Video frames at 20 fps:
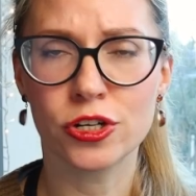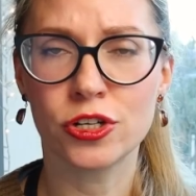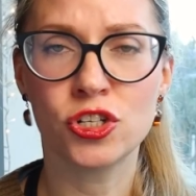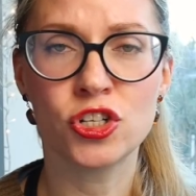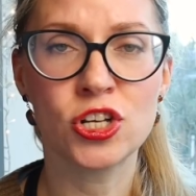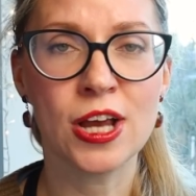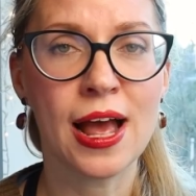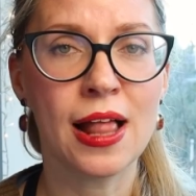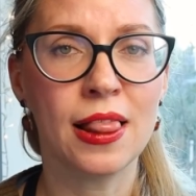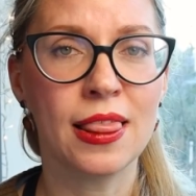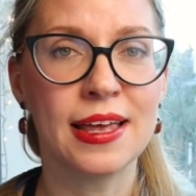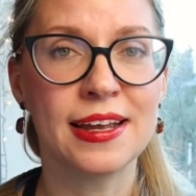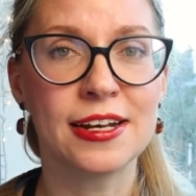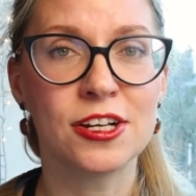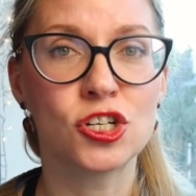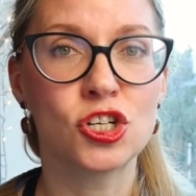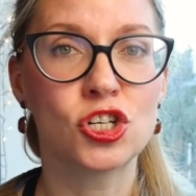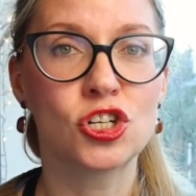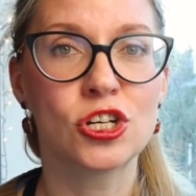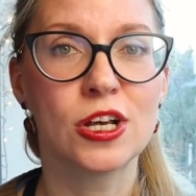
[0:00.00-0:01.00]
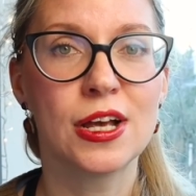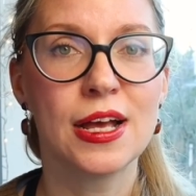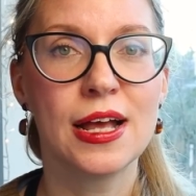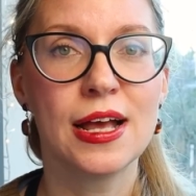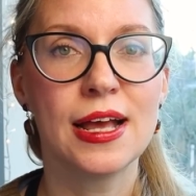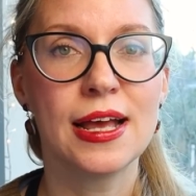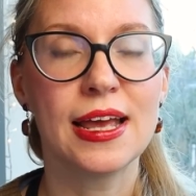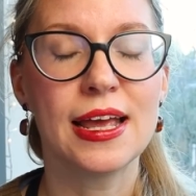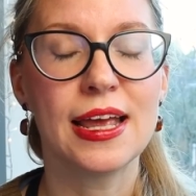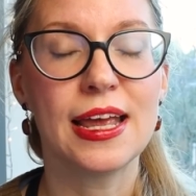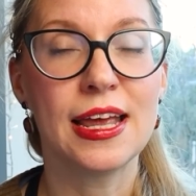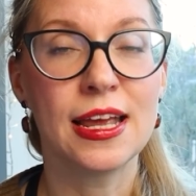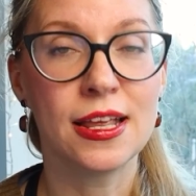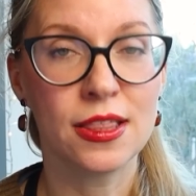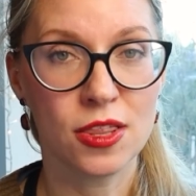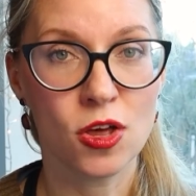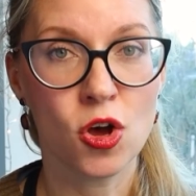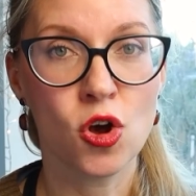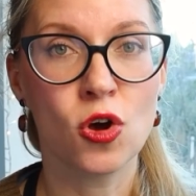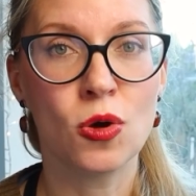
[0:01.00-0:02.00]
challenge
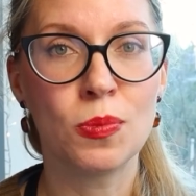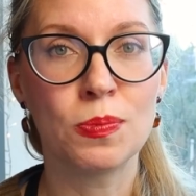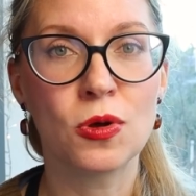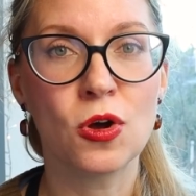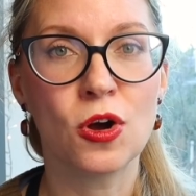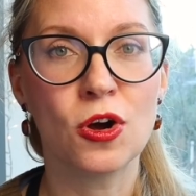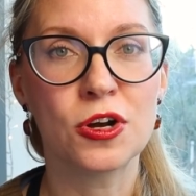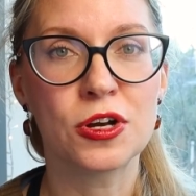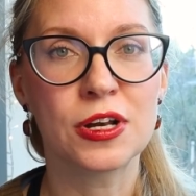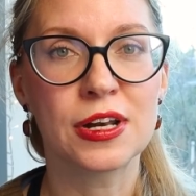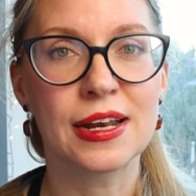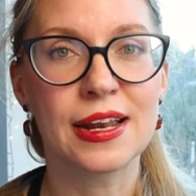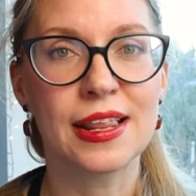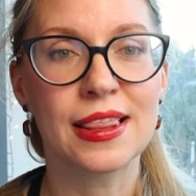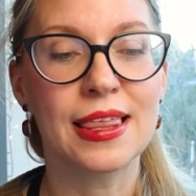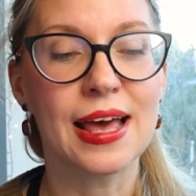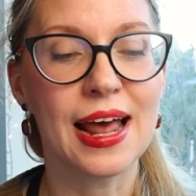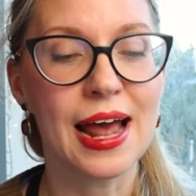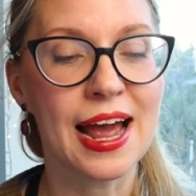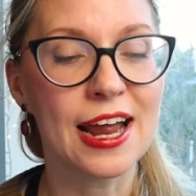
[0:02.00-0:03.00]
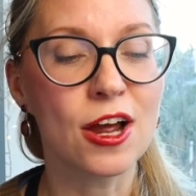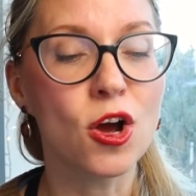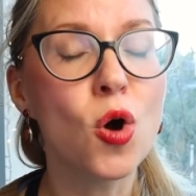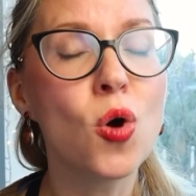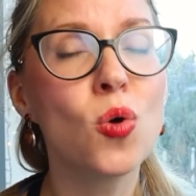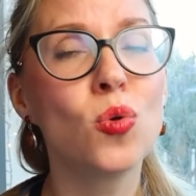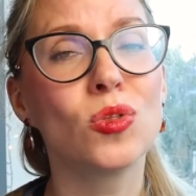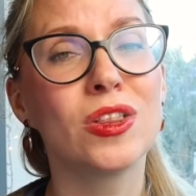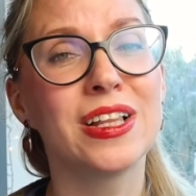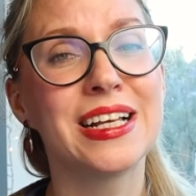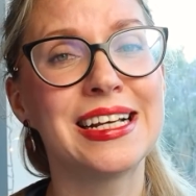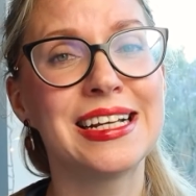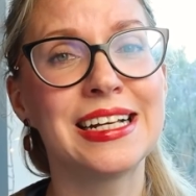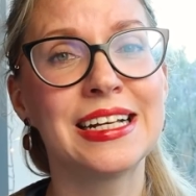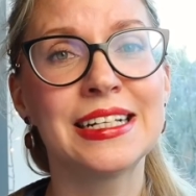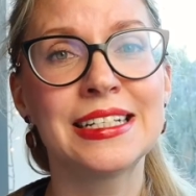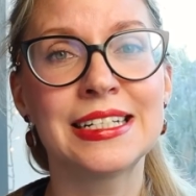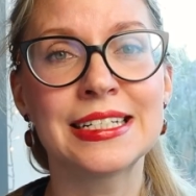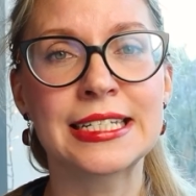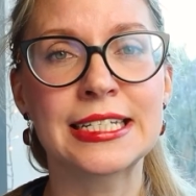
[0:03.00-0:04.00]
in the home garden that I
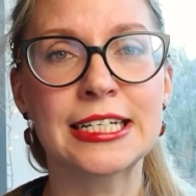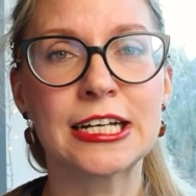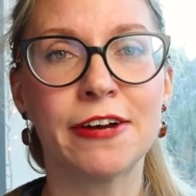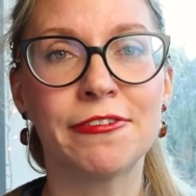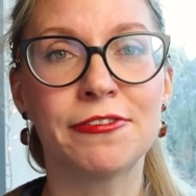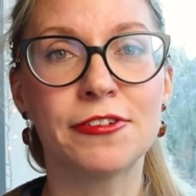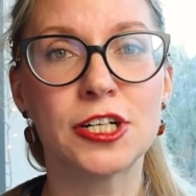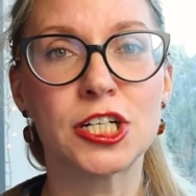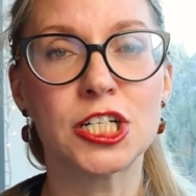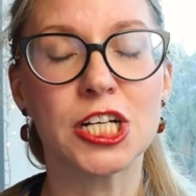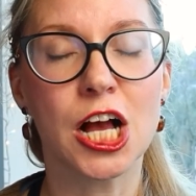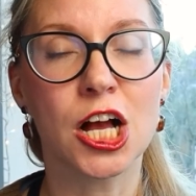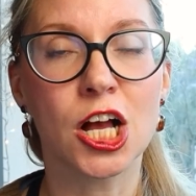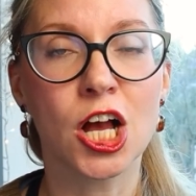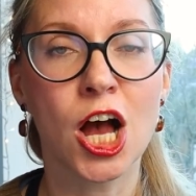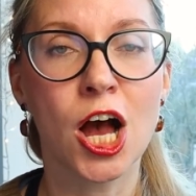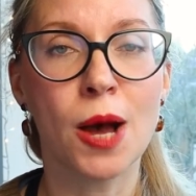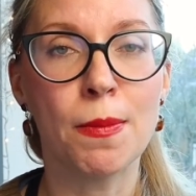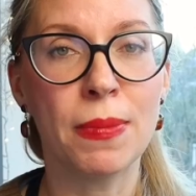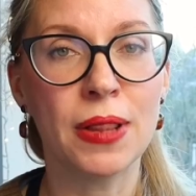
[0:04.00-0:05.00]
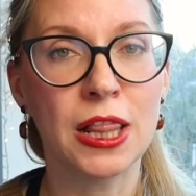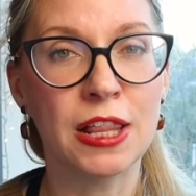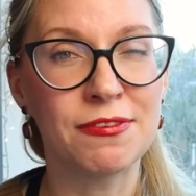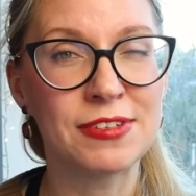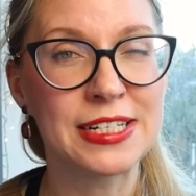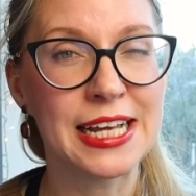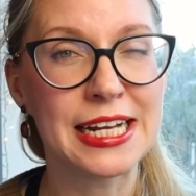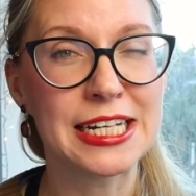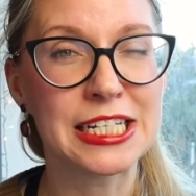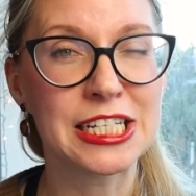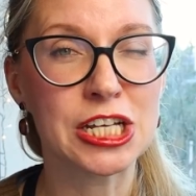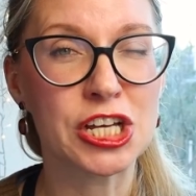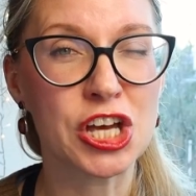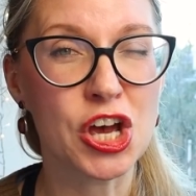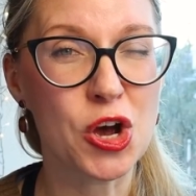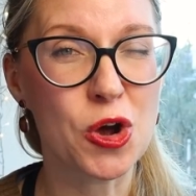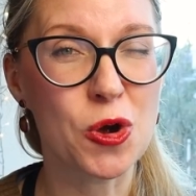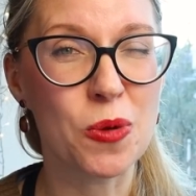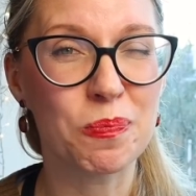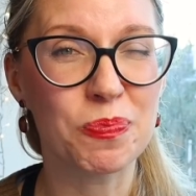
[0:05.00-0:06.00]
only discovered a couple of days
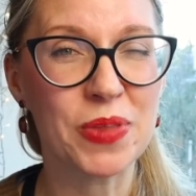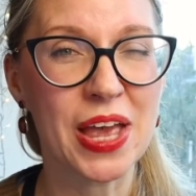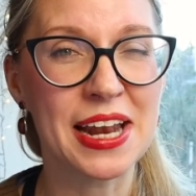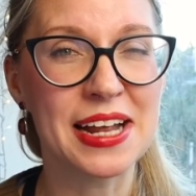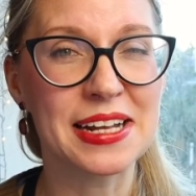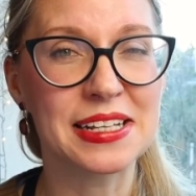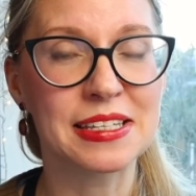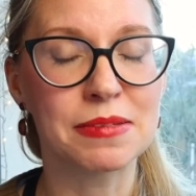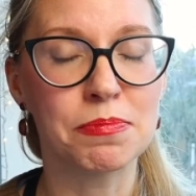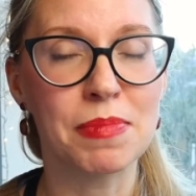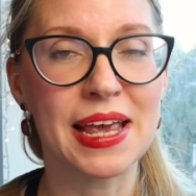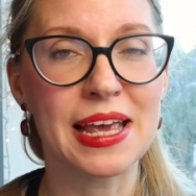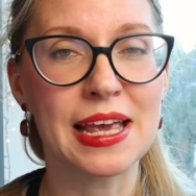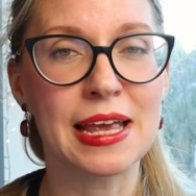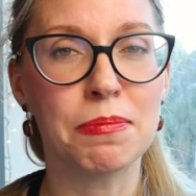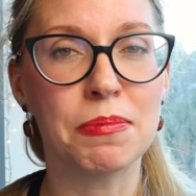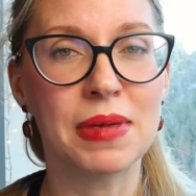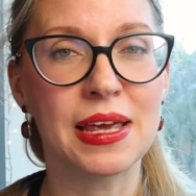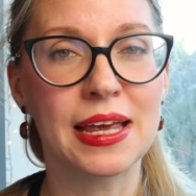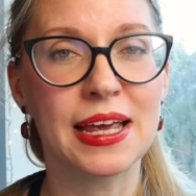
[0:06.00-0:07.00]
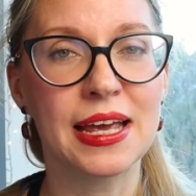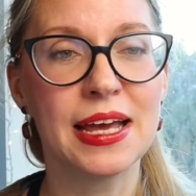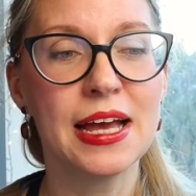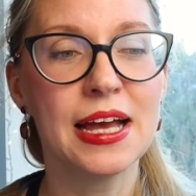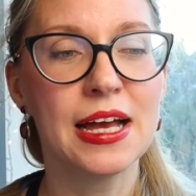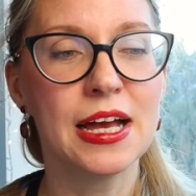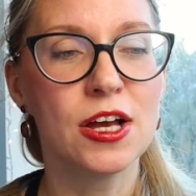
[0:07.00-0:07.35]
ago, and it's making me